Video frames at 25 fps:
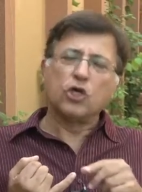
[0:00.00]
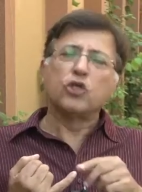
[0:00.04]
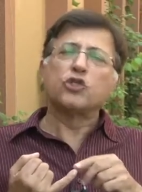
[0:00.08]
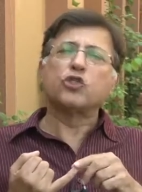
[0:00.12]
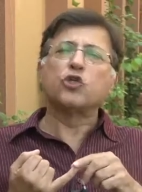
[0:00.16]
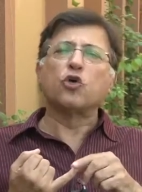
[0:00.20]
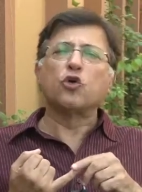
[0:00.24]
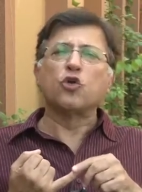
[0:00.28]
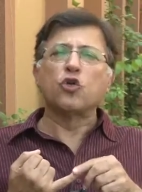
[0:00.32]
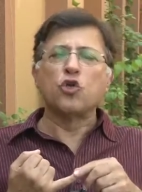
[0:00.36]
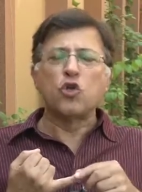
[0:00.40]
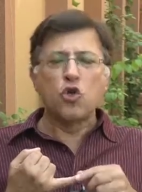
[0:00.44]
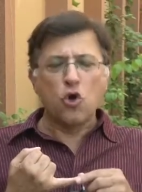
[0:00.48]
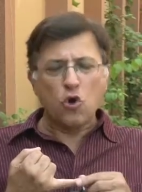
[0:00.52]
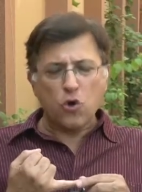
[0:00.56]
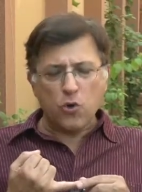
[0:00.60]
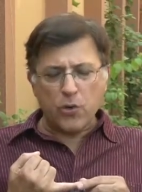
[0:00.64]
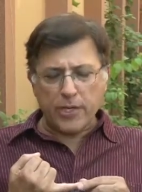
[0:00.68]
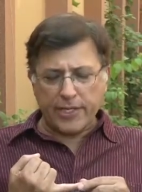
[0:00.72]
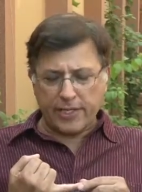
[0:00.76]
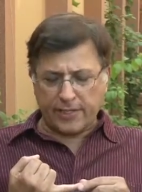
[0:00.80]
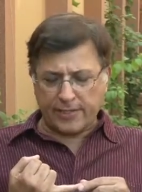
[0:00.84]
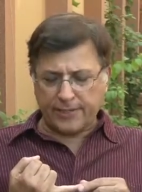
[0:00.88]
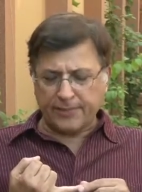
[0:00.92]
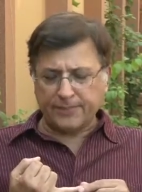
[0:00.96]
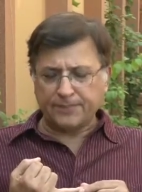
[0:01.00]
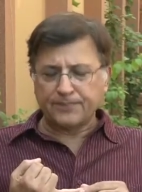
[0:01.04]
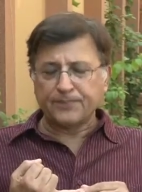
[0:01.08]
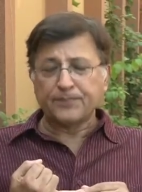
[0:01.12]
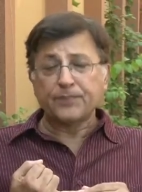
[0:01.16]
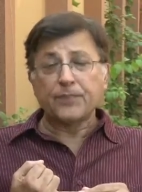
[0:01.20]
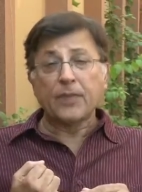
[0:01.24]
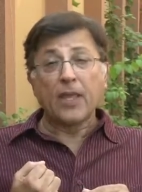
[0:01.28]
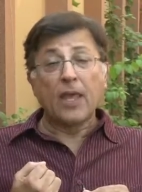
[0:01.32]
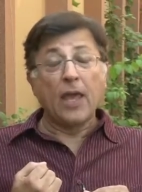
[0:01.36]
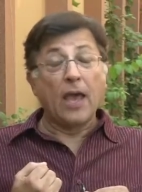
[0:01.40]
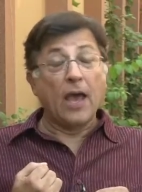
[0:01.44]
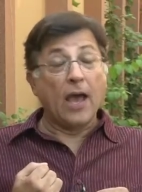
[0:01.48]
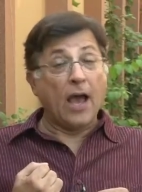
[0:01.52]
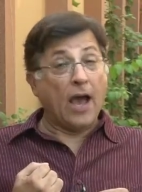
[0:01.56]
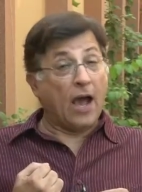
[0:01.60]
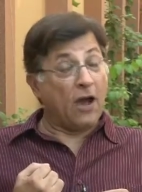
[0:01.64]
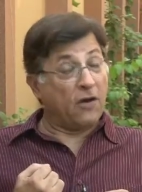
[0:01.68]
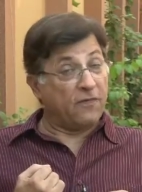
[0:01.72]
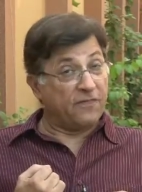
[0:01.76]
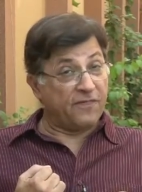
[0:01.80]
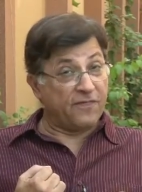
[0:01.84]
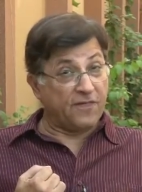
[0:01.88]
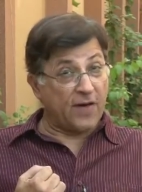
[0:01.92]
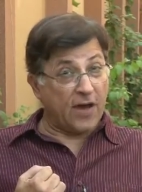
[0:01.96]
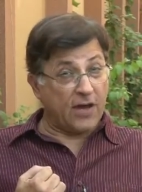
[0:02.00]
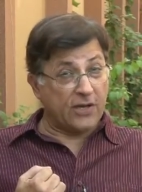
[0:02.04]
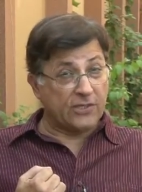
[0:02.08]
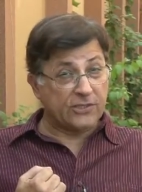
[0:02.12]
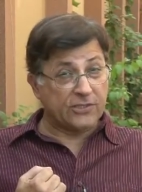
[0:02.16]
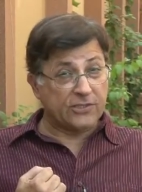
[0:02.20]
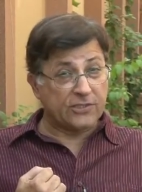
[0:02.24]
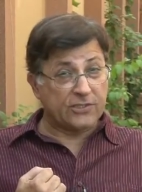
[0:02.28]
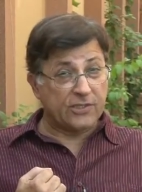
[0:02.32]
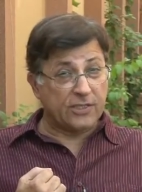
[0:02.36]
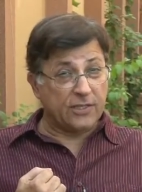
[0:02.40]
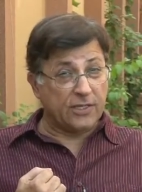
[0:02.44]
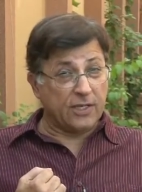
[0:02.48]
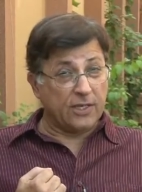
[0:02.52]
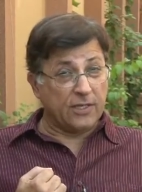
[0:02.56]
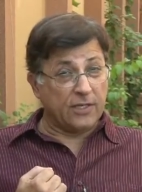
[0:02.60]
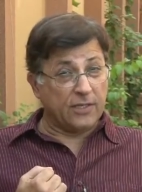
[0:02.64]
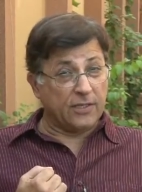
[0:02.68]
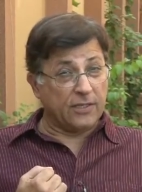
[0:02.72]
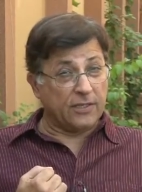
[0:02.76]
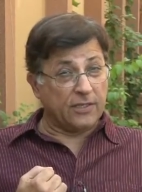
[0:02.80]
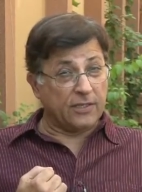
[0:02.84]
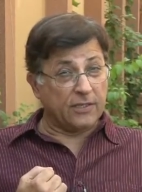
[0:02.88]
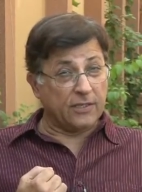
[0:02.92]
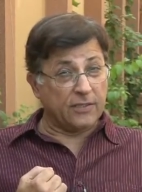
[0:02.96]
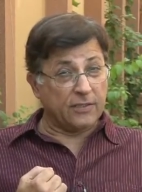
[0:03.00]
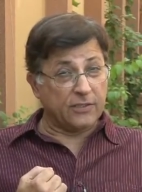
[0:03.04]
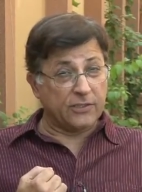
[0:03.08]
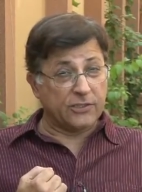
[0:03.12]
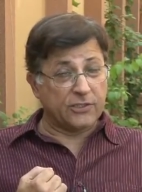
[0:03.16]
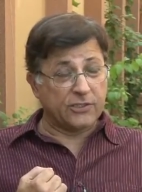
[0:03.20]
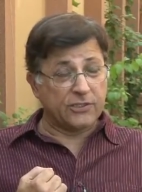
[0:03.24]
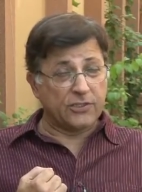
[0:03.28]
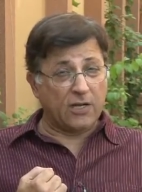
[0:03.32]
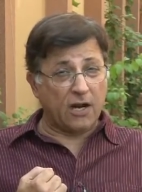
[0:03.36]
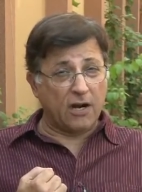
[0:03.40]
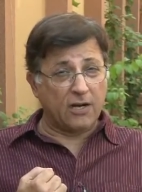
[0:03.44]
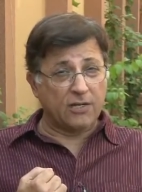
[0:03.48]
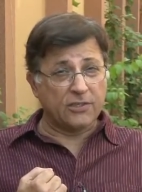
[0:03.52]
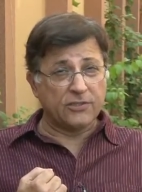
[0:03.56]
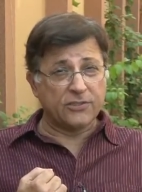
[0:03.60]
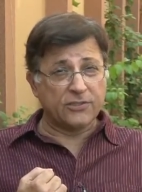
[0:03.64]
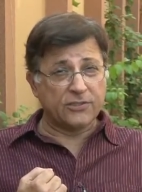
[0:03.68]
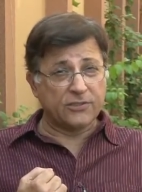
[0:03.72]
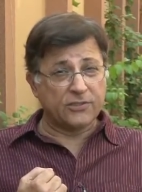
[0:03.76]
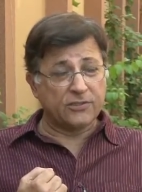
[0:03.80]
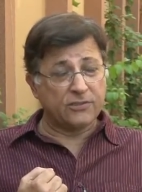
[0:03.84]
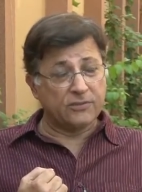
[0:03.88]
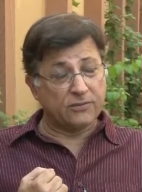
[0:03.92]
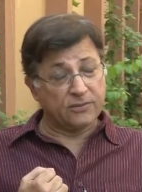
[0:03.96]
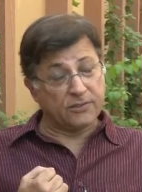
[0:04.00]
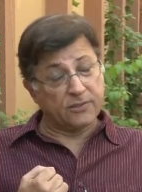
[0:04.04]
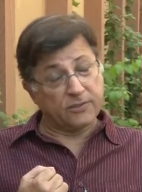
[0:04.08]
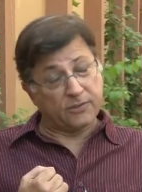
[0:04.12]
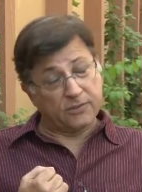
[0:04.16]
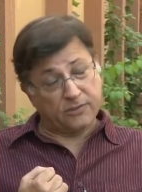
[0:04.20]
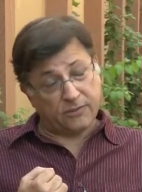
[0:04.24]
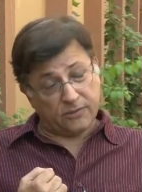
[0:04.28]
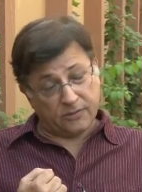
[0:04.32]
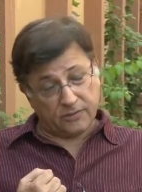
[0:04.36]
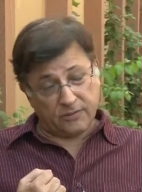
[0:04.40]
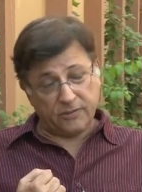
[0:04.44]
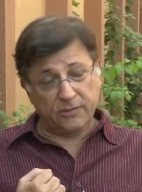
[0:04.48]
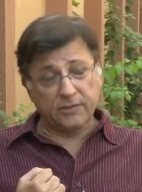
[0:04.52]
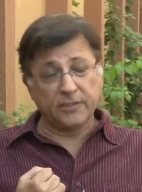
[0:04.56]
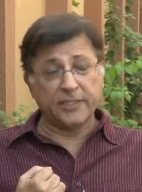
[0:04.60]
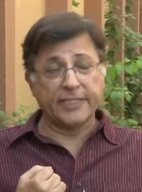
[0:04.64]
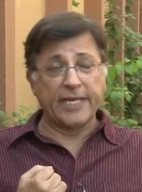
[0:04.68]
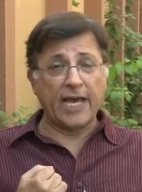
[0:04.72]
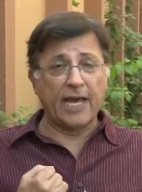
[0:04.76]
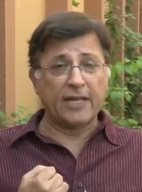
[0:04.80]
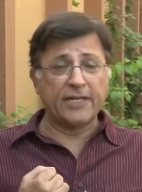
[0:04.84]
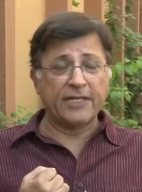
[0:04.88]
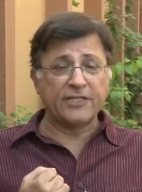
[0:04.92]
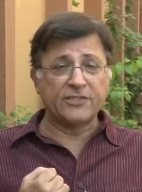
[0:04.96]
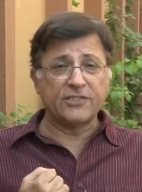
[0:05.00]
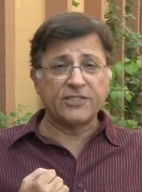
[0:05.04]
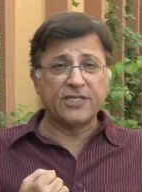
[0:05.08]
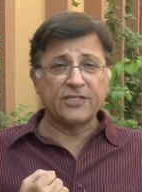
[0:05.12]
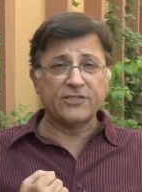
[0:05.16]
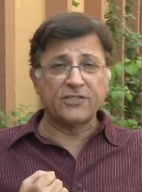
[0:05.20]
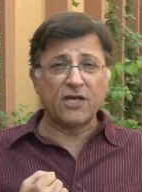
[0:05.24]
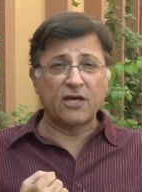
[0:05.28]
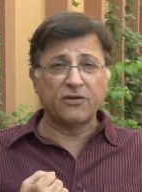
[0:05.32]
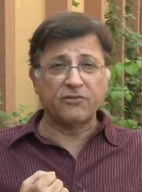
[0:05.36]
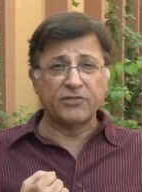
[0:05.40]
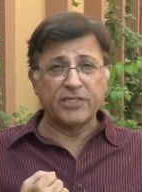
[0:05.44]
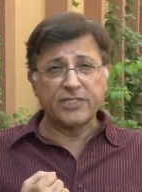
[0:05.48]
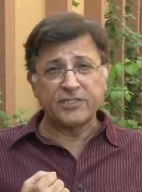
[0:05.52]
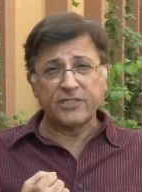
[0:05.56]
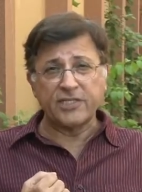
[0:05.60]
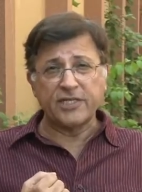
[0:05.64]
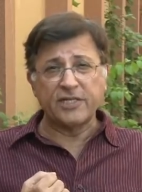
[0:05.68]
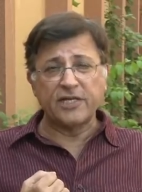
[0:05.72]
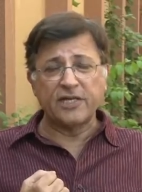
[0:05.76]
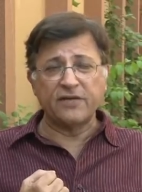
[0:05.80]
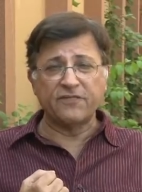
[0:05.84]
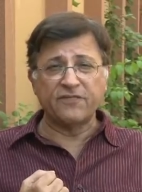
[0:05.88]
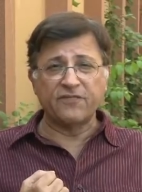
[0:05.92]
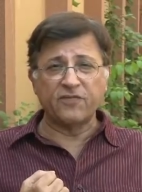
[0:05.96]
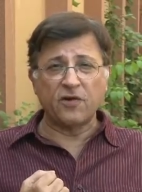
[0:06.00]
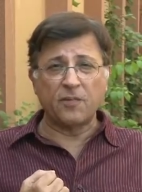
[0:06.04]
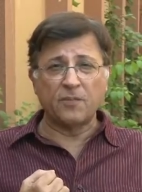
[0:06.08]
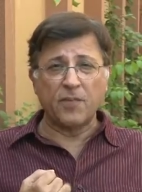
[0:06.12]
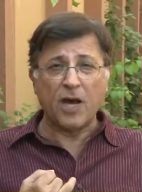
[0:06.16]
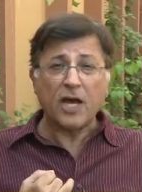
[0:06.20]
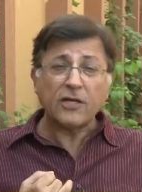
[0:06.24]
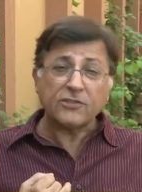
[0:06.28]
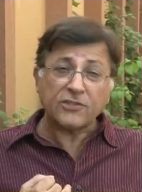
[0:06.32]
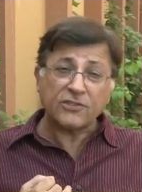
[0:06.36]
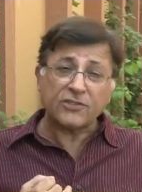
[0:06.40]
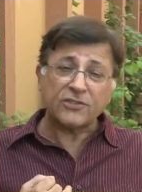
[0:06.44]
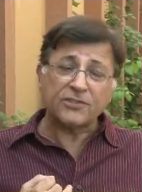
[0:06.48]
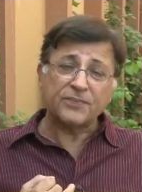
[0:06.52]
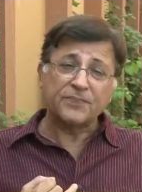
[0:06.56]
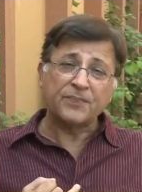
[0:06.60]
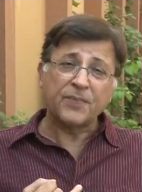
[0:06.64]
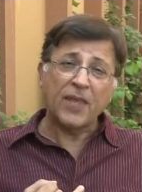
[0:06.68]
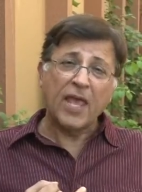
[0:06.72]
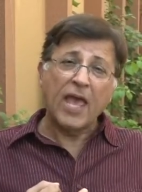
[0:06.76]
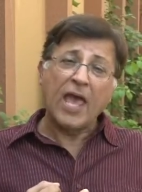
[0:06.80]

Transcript: So, knowing how fast the stars, the galaxies are receding from us,